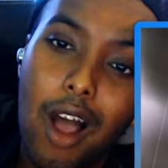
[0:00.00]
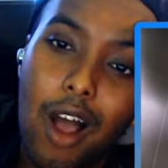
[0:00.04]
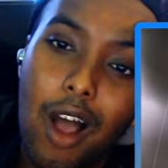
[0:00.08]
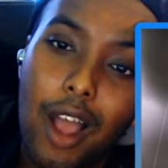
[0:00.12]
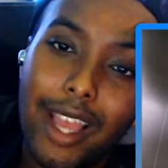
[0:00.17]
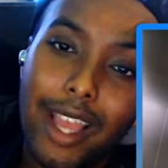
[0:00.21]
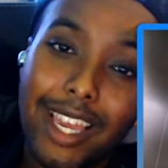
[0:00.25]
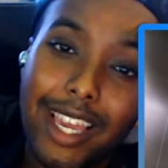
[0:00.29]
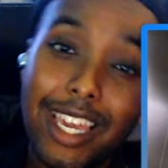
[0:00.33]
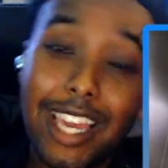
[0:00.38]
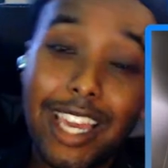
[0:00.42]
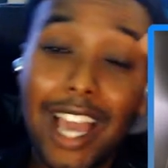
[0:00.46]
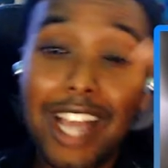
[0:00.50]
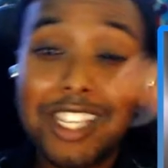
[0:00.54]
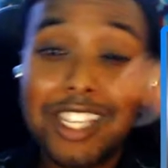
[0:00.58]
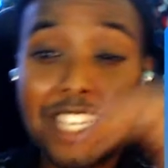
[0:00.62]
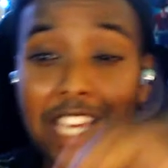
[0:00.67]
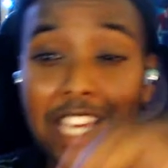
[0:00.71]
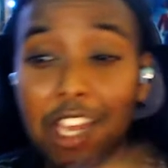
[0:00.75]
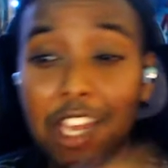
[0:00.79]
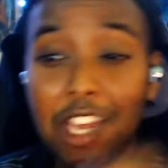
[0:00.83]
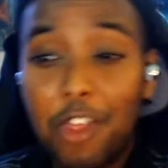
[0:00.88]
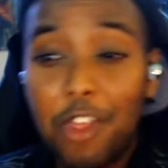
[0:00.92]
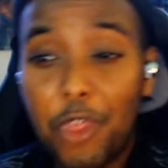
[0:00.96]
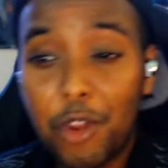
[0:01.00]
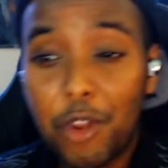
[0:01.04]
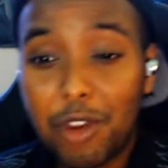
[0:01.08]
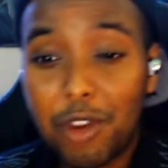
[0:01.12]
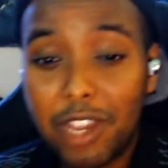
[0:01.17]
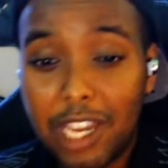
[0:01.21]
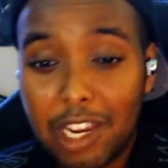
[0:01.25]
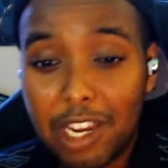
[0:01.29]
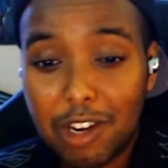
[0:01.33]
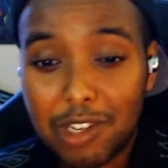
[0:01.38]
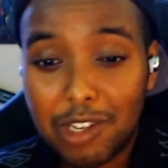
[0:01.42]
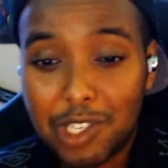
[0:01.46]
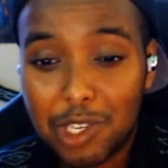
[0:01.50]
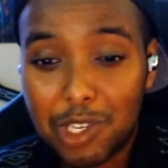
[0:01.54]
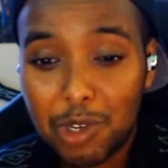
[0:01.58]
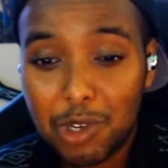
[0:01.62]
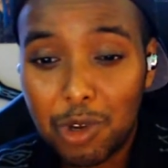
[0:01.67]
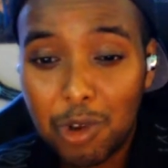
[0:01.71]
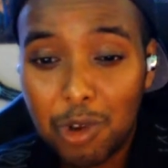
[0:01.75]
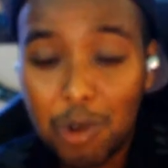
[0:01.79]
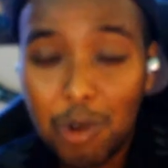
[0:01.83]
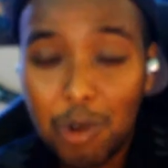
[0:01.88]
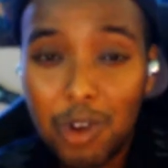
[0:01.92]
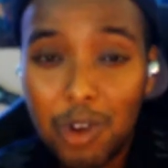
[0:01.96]
He has ether gear
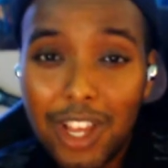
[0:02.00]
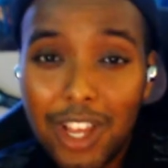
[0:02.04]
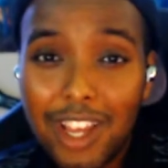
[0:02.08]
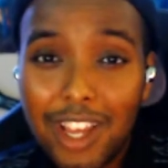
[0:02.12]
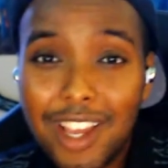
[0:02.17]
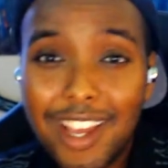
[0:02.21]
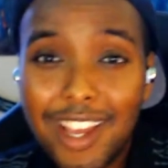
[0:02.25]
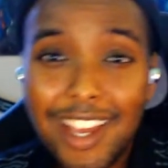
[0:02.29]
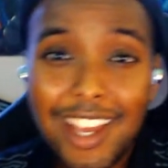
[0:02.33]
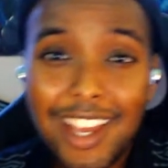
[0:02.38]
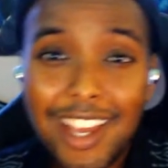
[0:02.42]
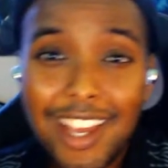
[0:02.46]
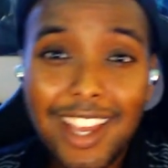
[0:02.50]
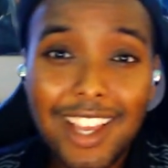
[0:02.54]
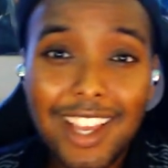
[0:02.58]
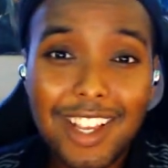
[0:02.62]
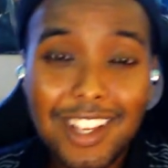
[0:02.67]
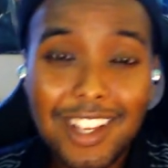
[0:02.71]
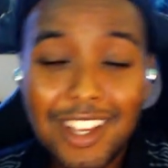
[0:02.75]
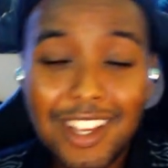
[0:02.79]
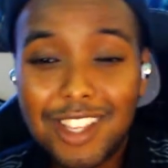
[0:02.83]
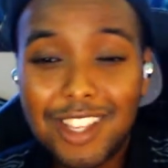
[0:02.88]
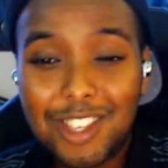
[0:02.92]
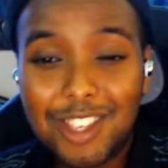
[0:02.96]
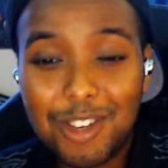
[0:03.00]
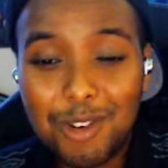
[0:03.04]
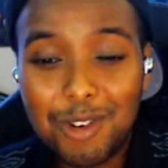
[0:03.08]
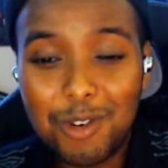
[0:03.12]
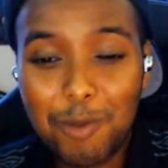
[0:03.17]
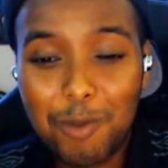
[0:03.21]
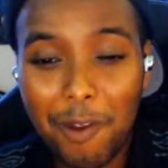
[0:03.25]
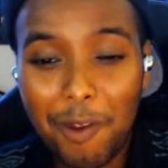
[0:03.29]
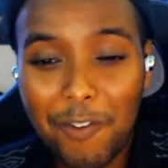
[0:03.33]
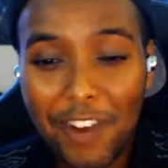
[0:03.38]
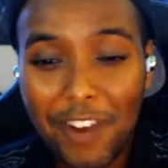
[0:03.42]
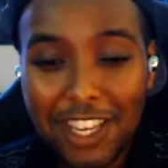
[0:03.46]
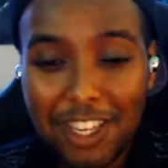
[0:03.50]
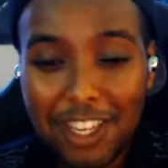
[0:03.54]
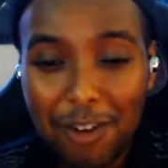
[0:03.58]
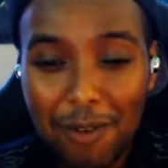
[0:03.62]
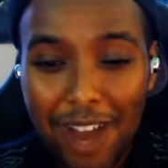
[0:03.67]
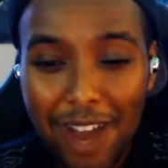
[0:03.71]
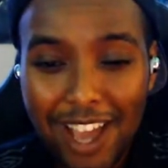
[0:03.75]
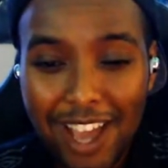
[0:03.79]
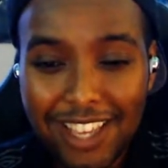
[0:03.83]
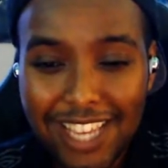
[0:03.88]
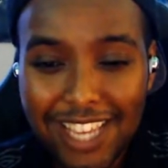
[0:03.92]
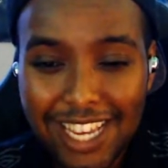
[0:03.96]
too? Dude, Professor
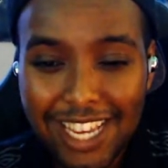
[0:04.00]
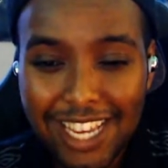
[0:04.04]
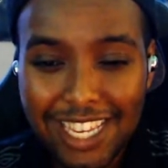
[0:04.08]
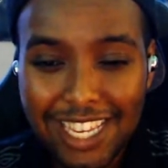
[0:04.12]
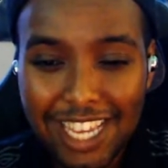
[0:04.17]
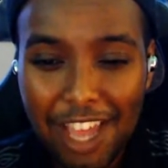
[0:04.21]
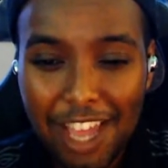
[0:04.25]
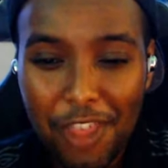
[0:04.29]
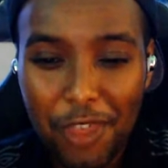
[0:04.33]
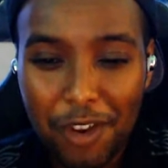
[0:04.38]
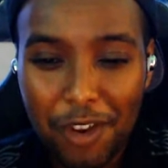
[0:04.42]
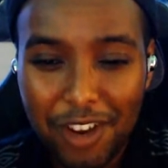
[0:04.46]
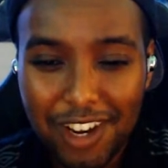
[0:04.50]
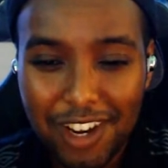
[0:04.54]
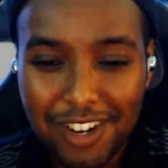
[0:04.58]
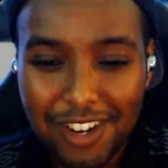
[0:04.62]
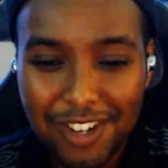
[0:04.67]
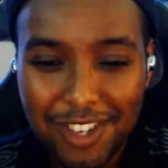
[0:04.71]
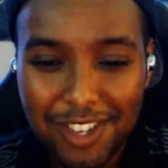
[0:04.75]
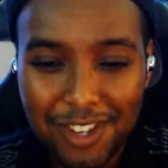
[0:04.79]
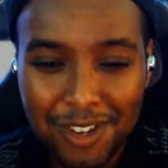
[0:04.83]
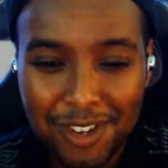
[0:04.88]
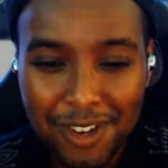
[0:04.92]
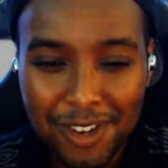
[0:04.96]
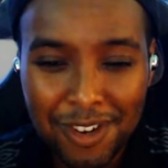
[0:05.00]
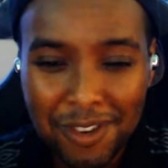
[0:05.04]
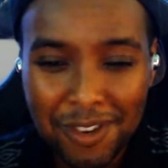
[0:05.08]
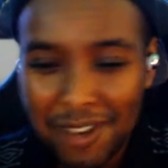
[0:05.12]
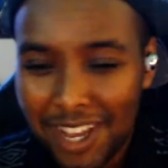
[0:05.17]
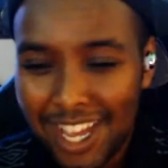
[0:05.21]
Wise has ether gear too?